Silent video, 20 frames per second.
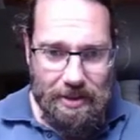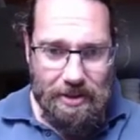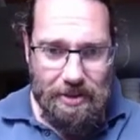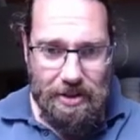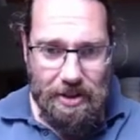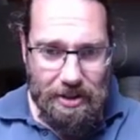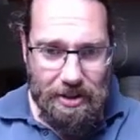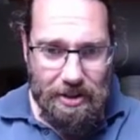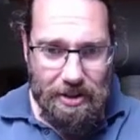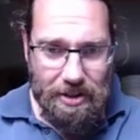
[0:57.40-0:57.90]

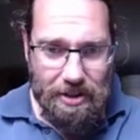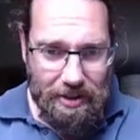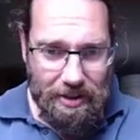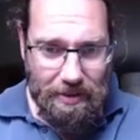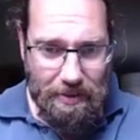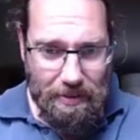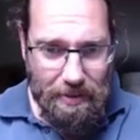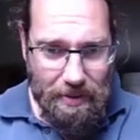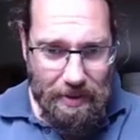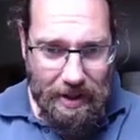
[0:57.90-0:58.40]
So
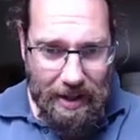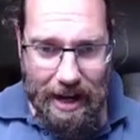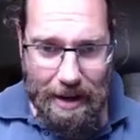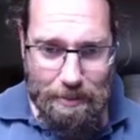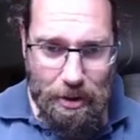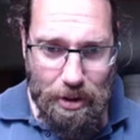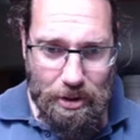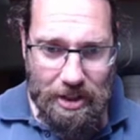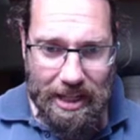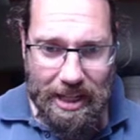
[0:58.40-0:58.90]

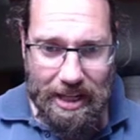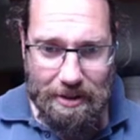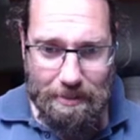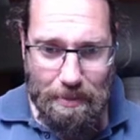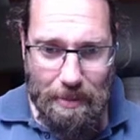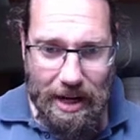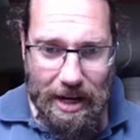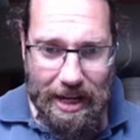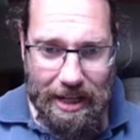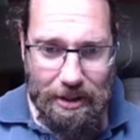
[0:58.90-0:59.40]
I'm going to
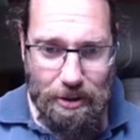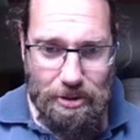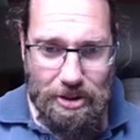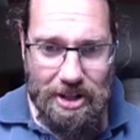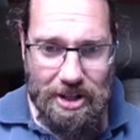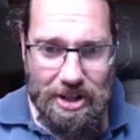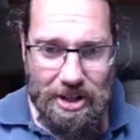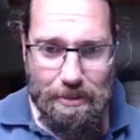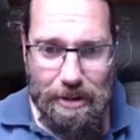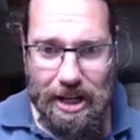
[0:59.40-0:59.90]
get my
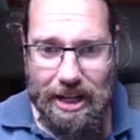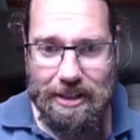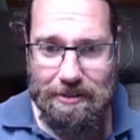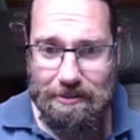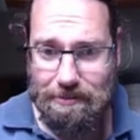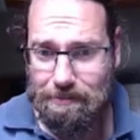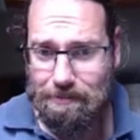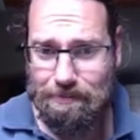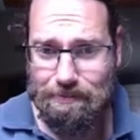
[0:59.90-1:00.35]
user timeline.